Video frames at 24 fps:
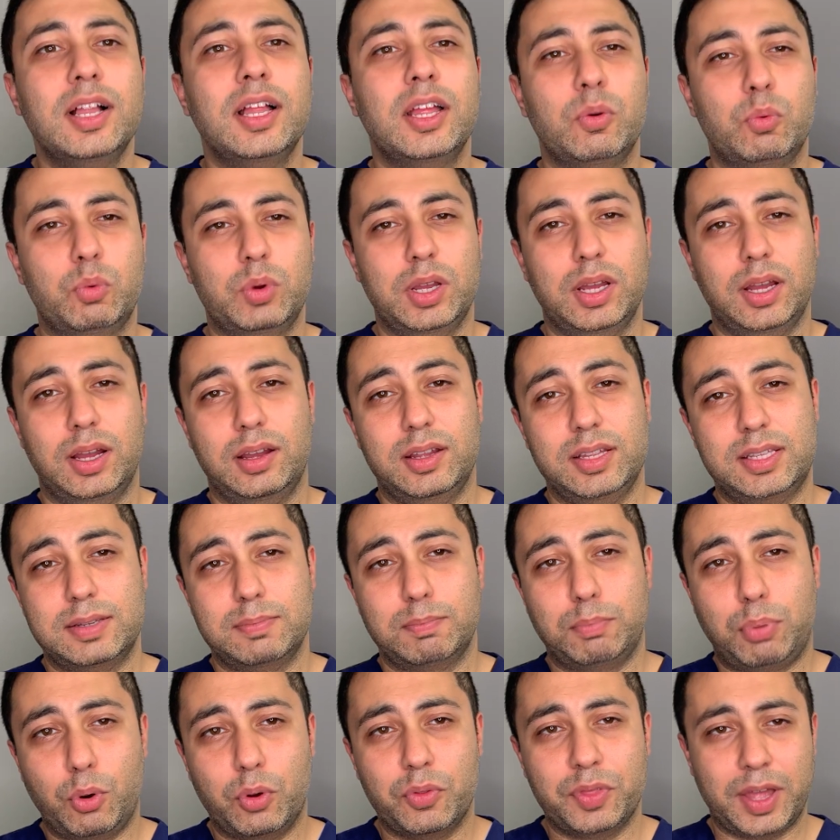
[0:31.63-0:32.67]
It's
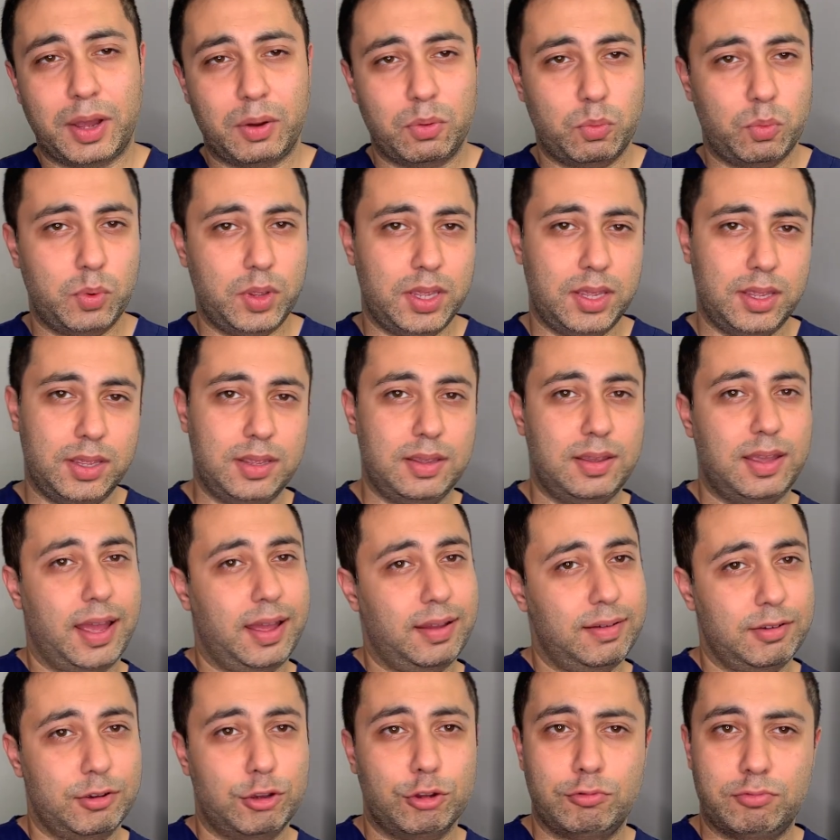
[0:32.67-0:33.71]
important that we get a
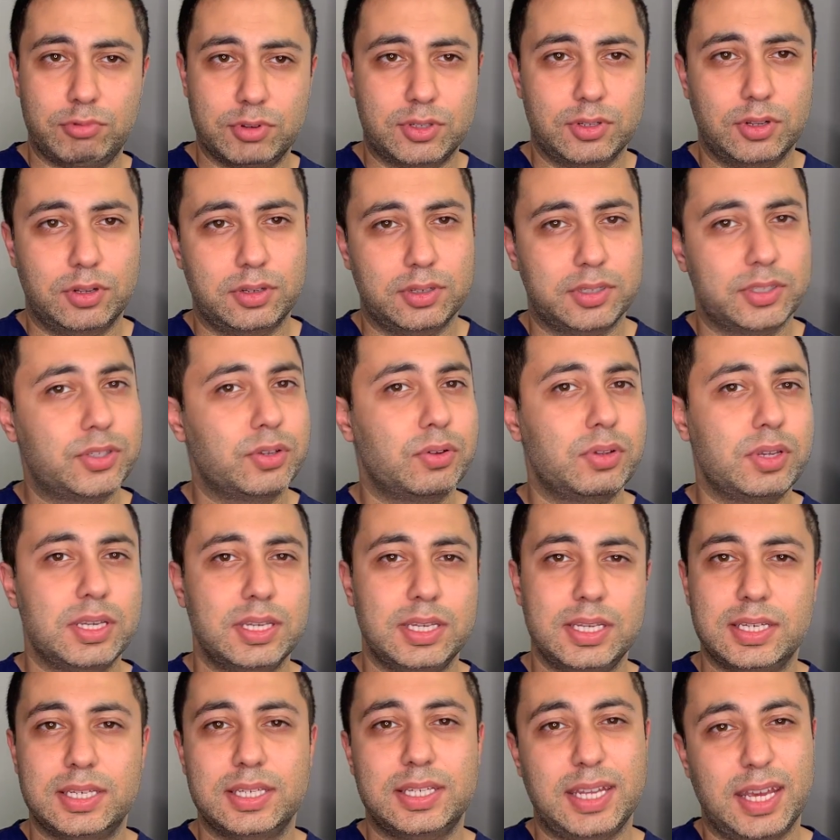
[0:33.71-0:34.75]
good result, so you need
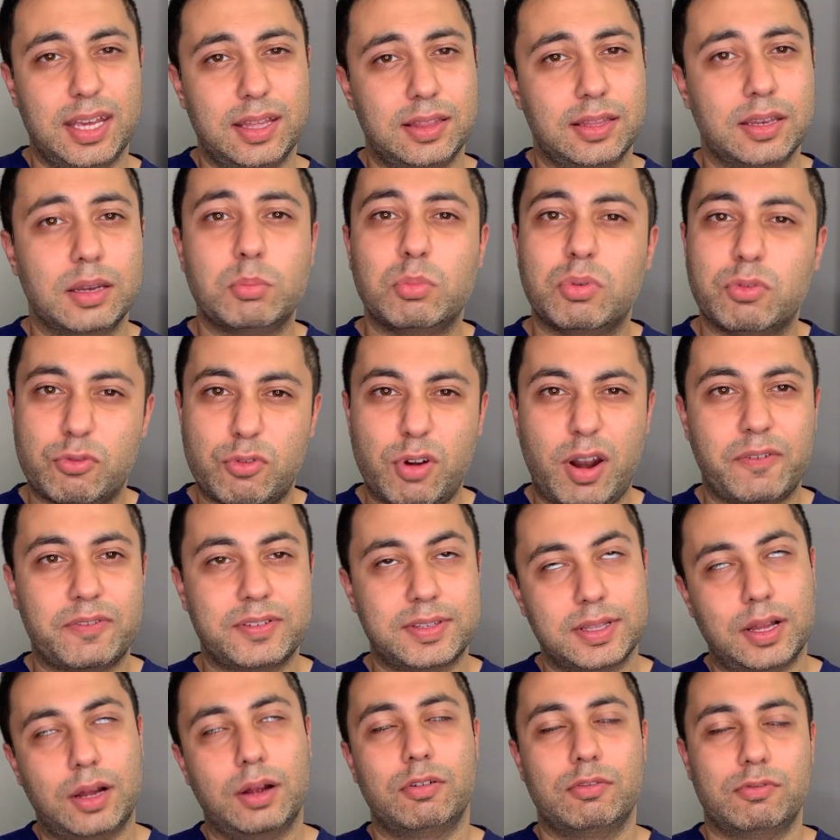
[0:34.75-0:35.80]
to take the number of grafts
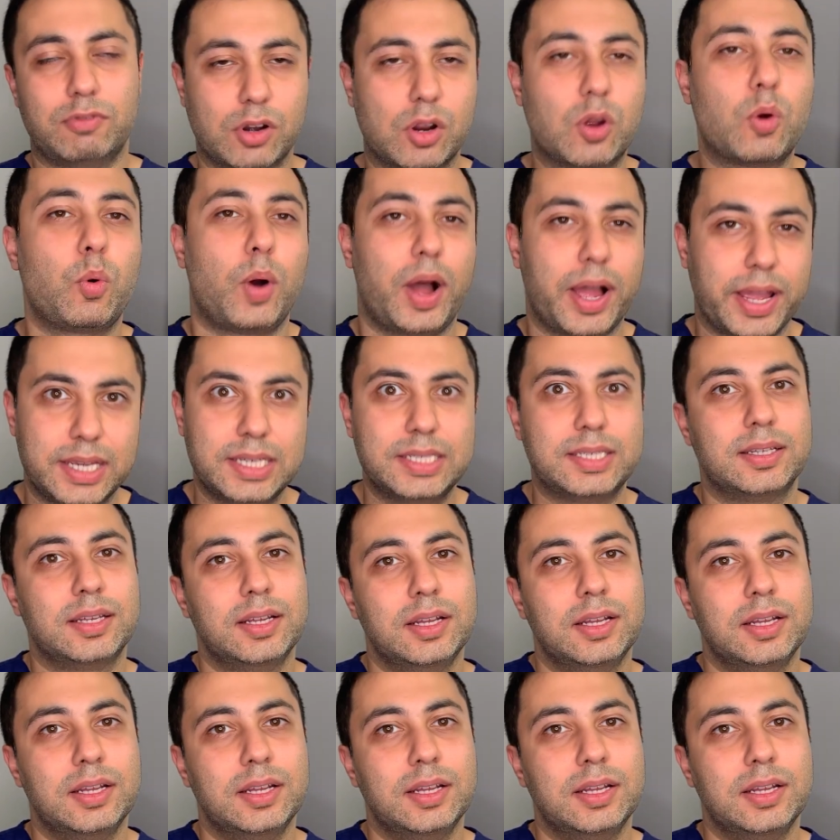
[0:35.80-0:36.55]
that are required